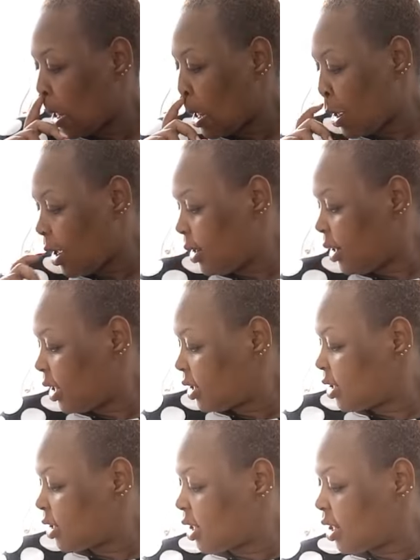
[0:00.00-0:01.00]
Uh, next
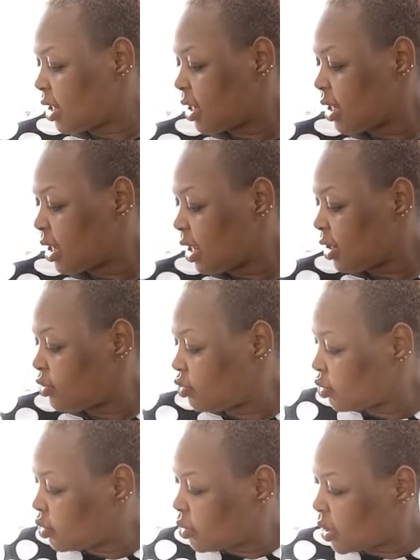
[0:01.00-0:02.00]
thing I took
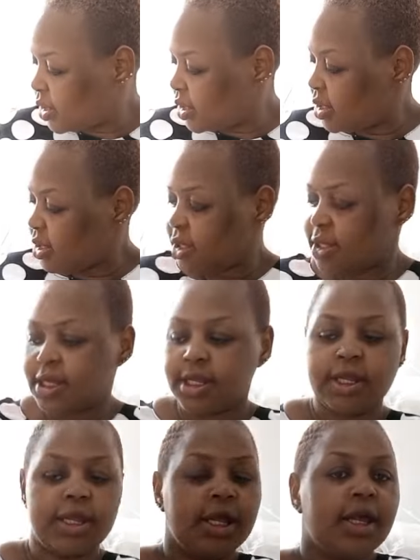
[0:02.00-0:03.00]
for these
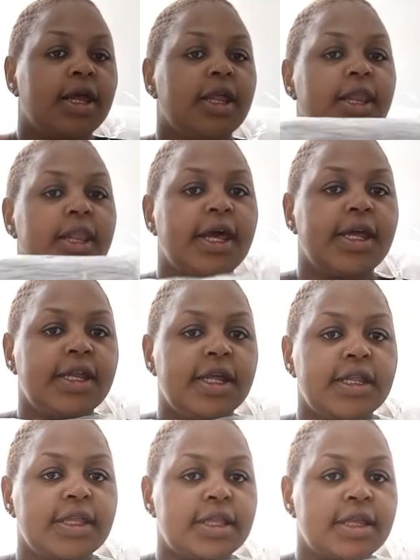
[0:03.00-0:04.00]

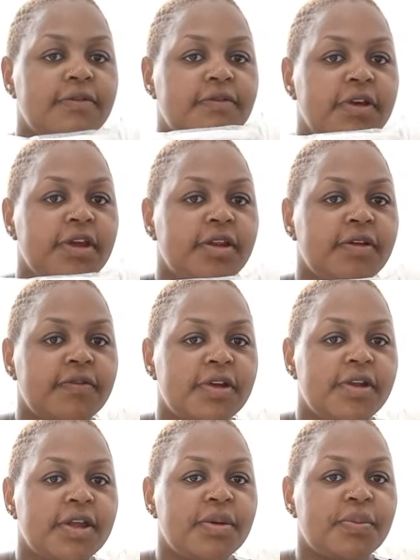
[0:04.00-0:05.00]
liners, very
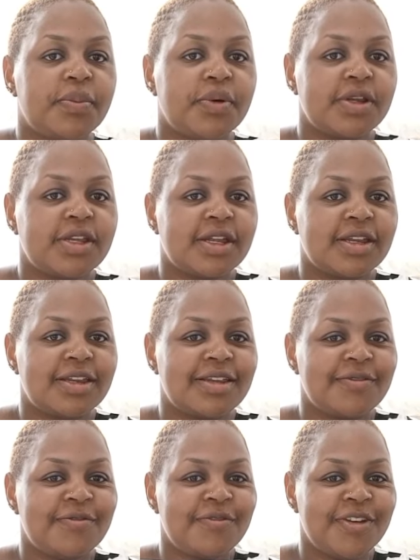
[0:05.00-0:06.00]
very important,
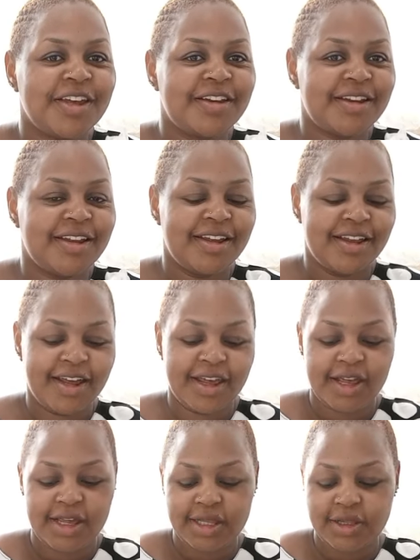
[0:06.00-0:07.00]
very.
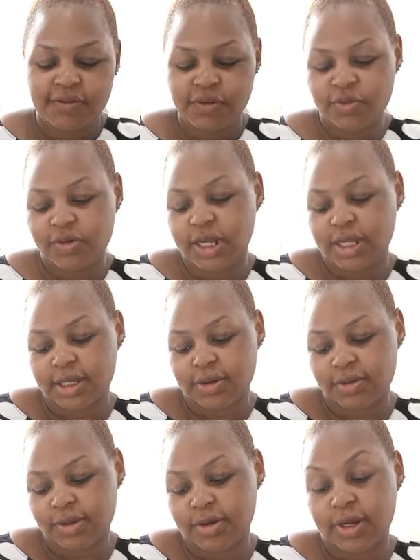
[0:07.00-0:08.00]
Hizi vitu tulianza
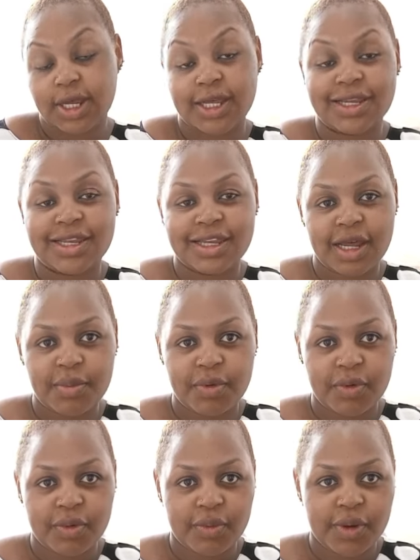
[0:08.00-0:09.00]
kuziona
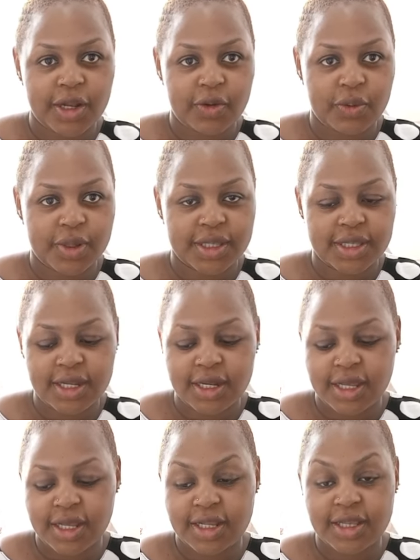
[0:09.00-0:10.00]
kitambo while we were still
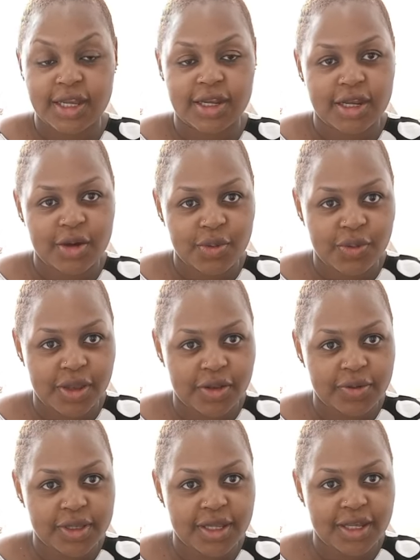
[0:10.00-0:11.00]
kids and now we are
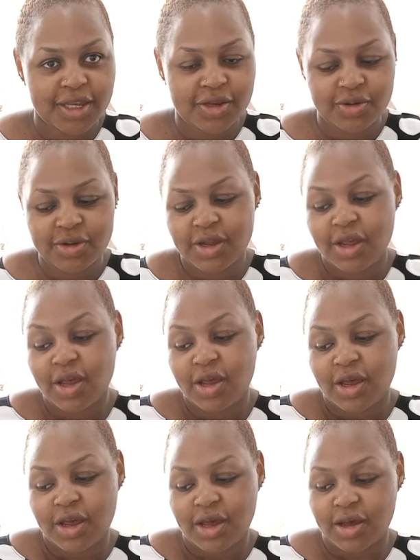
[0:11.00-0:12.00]
using it
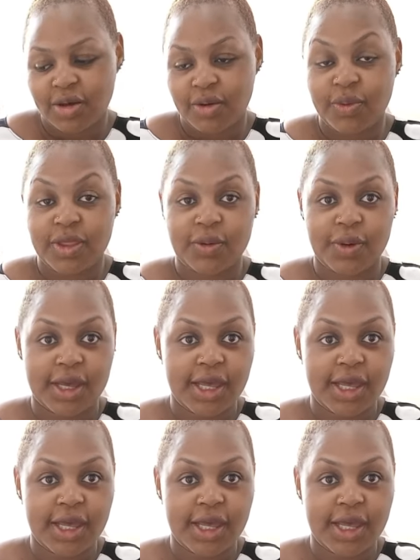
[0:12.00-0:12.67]
uh, with our